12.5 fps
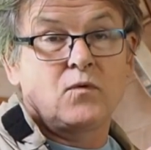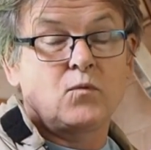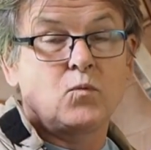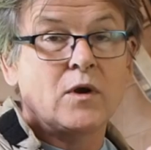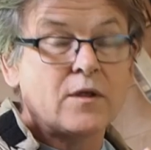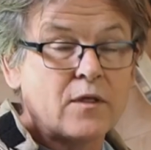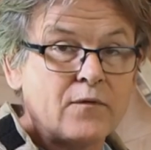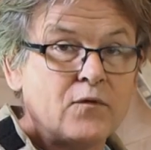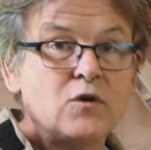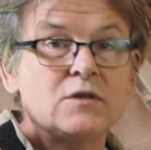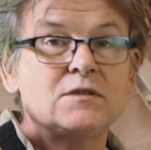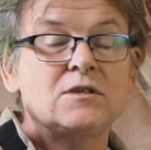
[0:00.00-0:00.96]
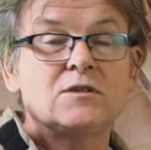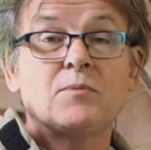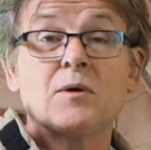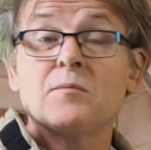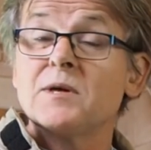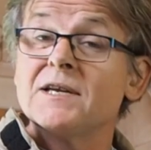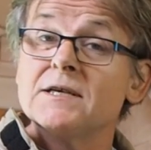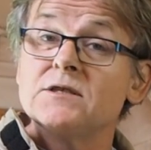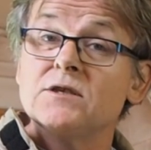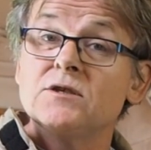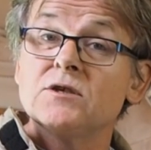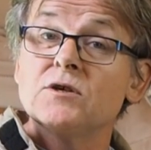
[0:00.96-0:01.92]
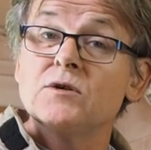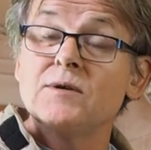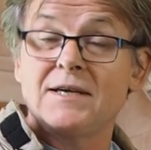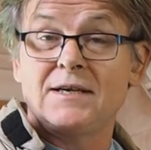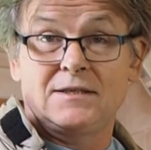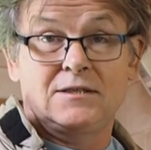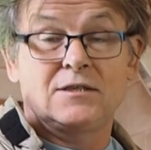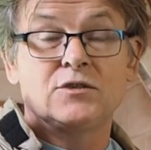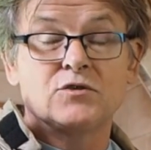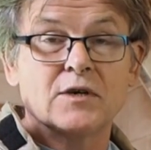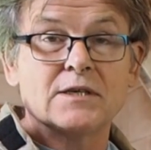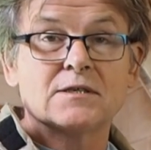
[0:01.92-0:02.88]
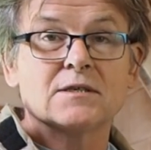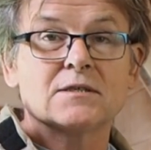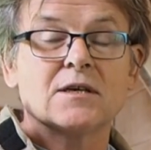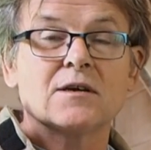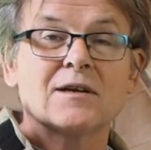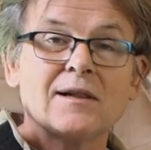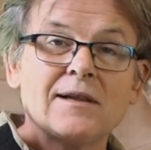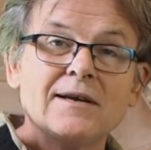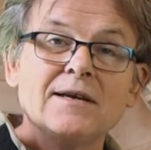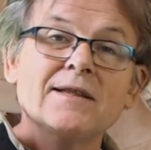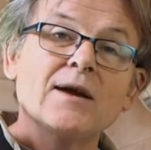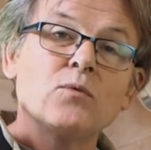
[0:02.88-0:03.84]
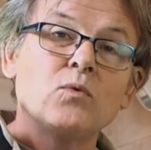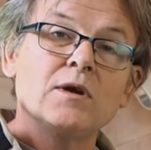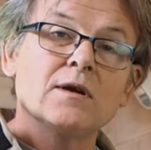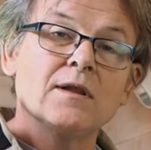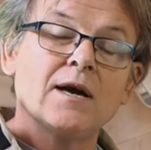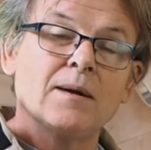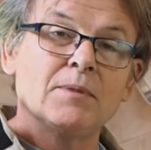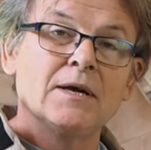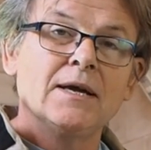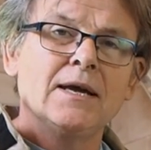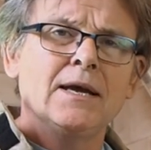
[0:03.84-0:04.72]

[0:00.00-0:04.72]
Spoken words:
one of the first things you probably need to do is to dress it, so clean that wheel up.